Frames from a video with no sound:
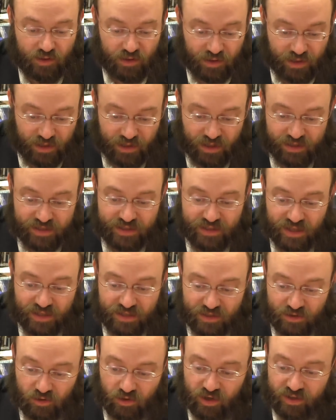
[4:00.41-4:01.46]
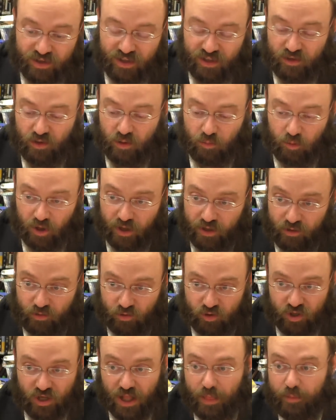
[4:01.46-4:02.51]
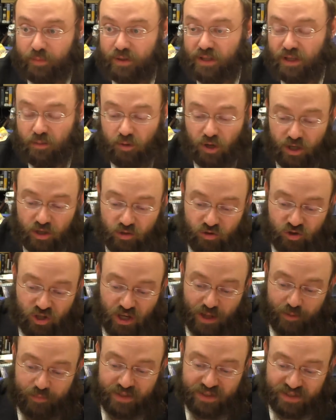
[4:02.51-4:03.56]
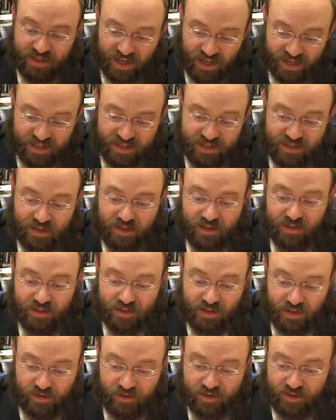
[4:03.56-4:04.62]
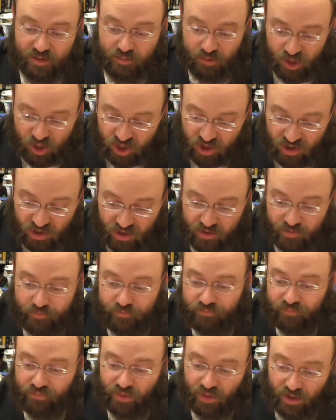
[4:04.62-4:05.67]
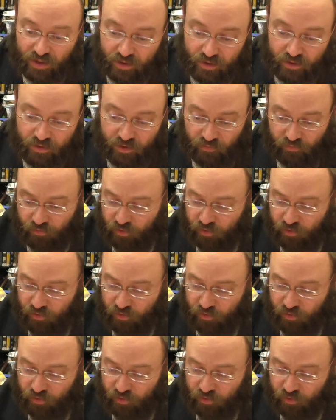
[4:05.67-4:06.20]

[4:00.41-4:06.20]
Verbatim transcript: let, us let's, let's look at the Gemara Yerushalmi. The Gemara Yerushalmi says there's a Mishnah. The